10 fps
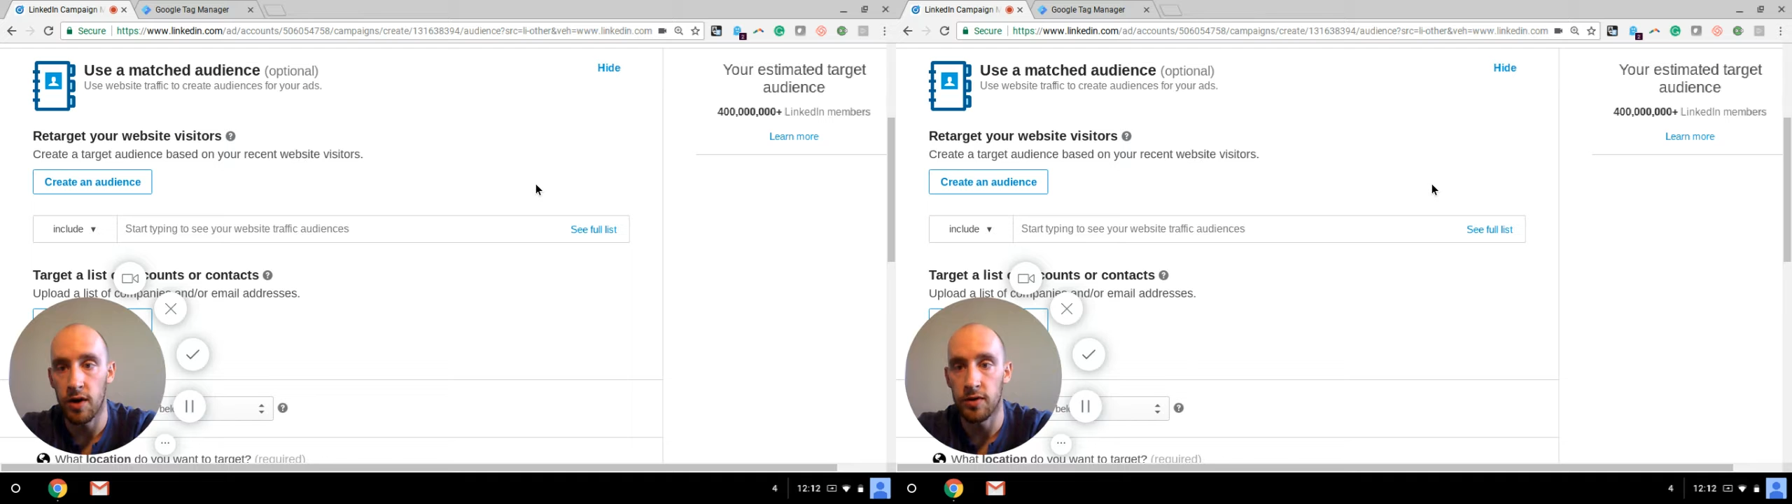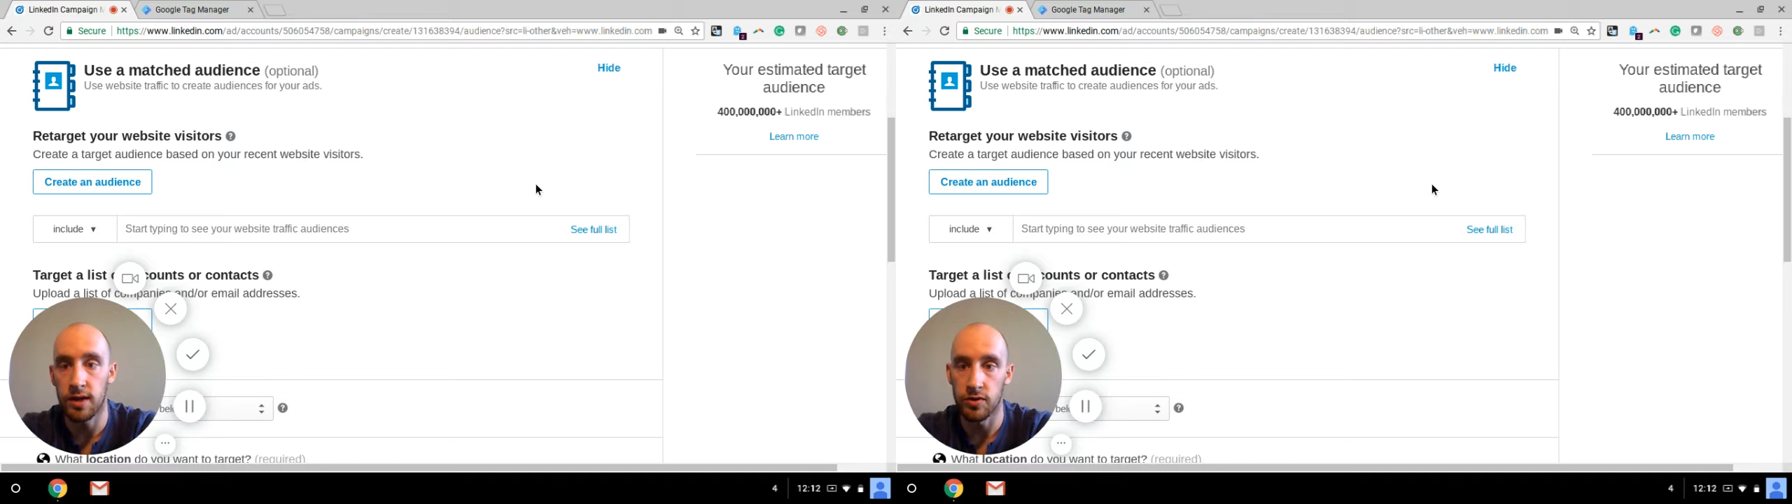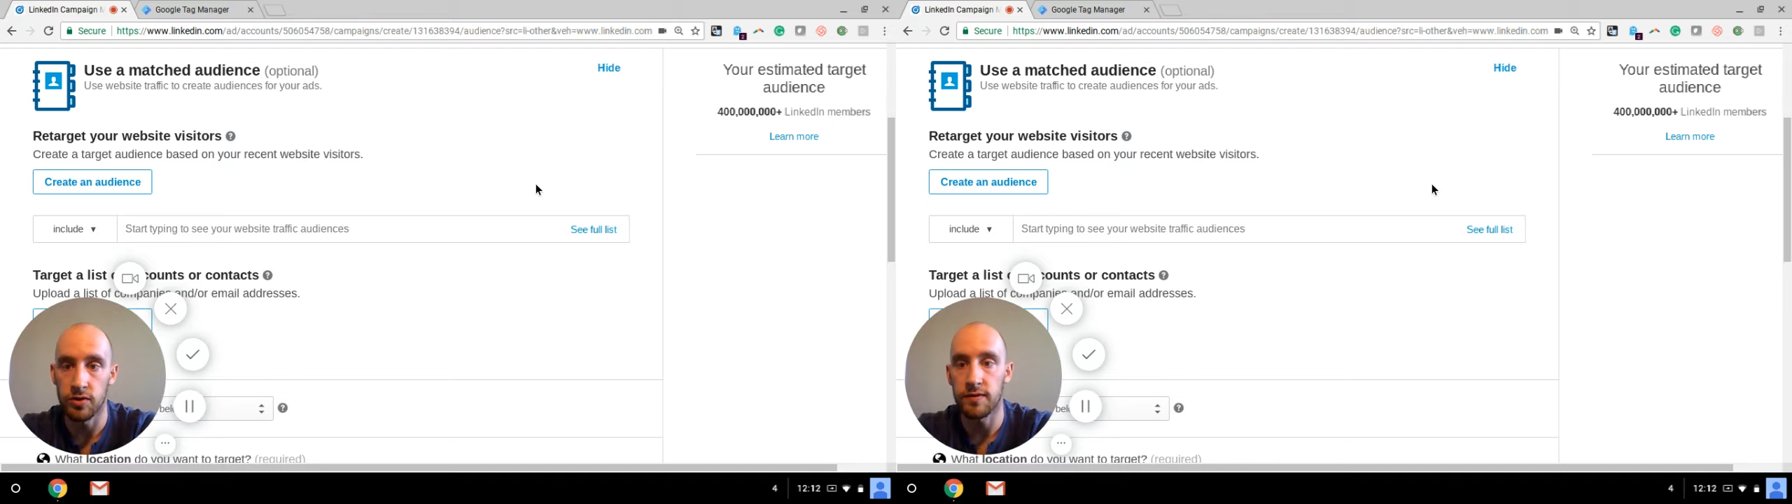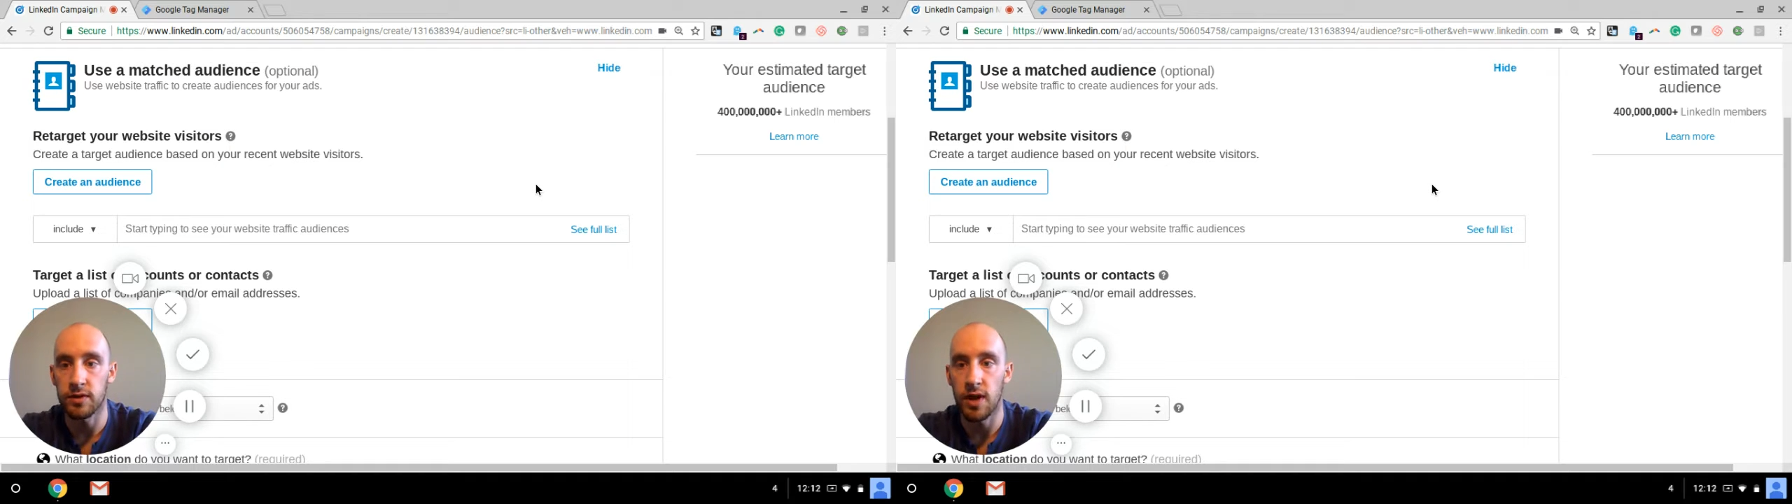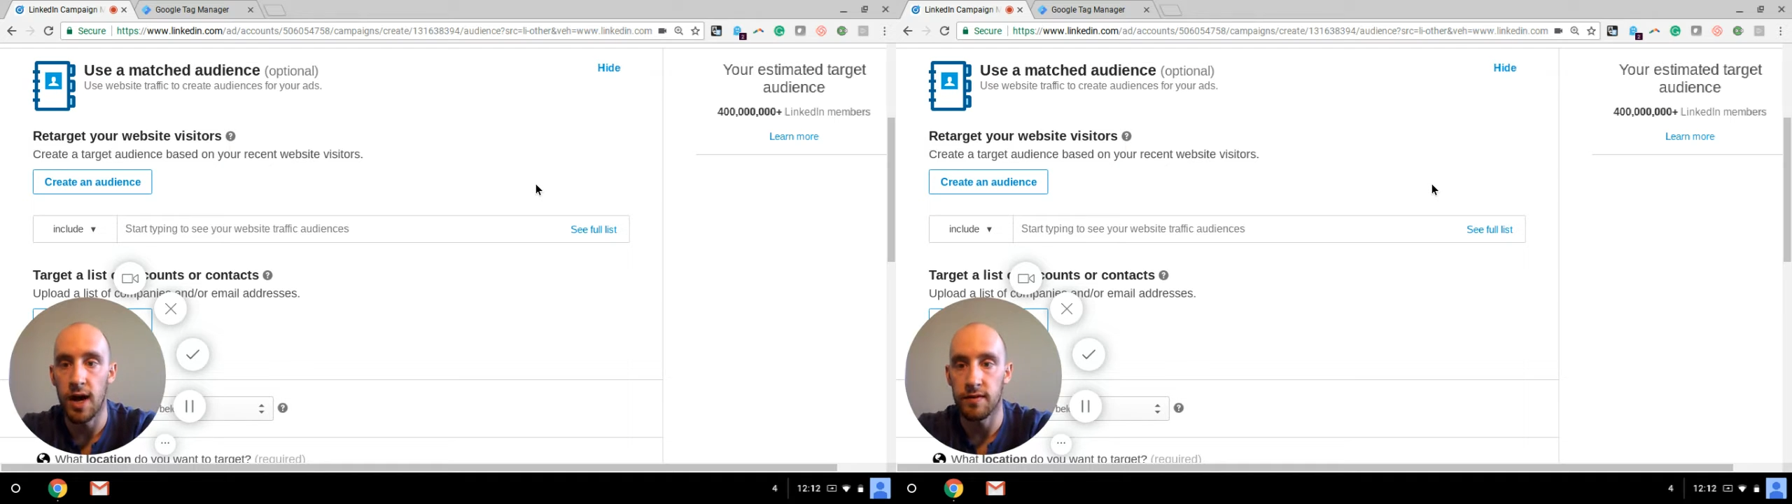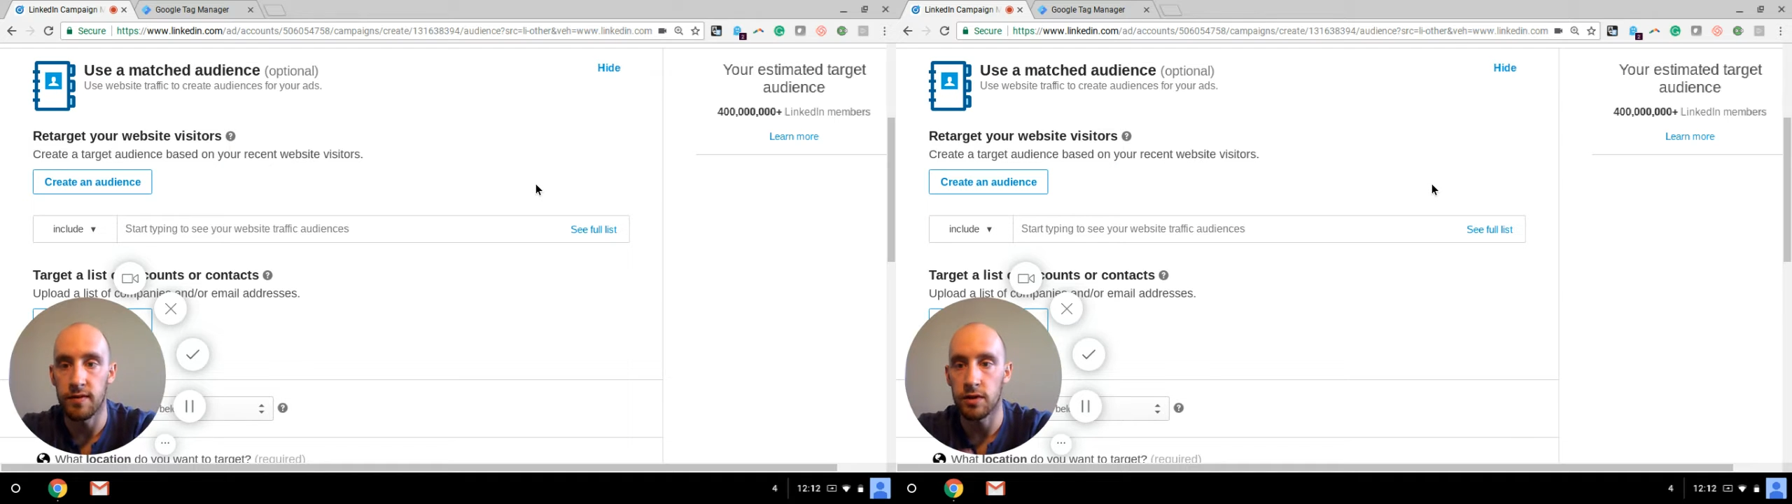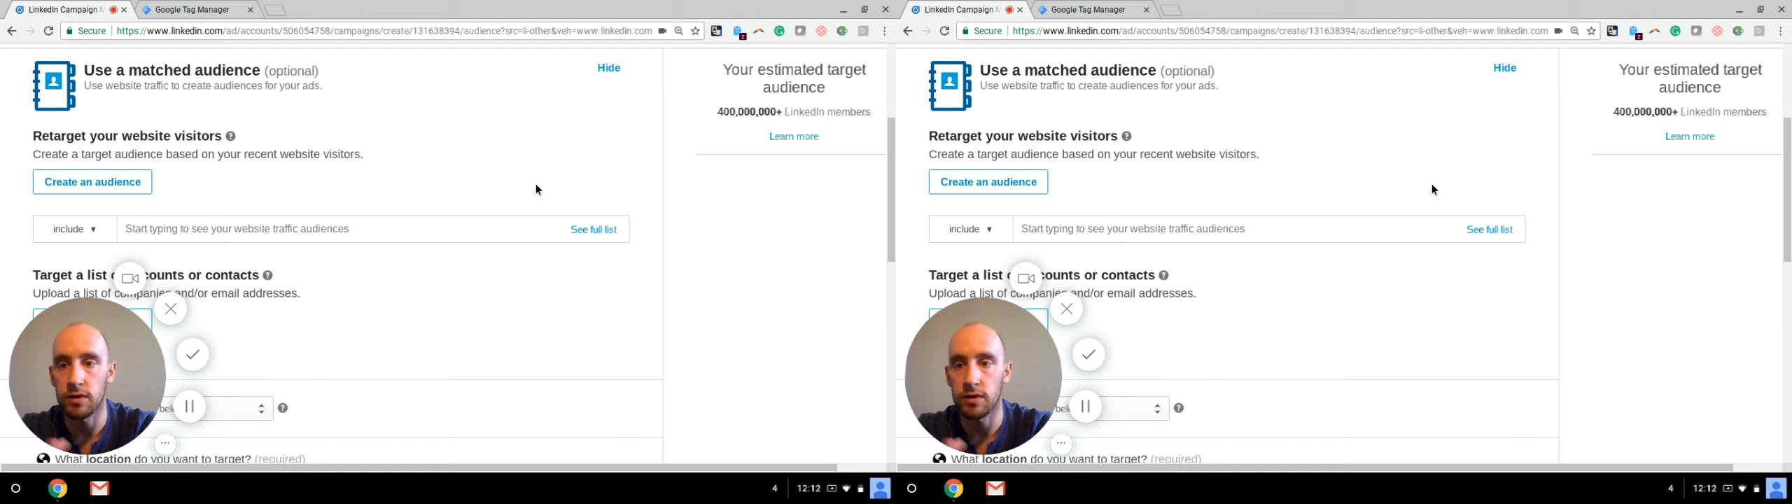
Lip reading: to get rid of a lot of the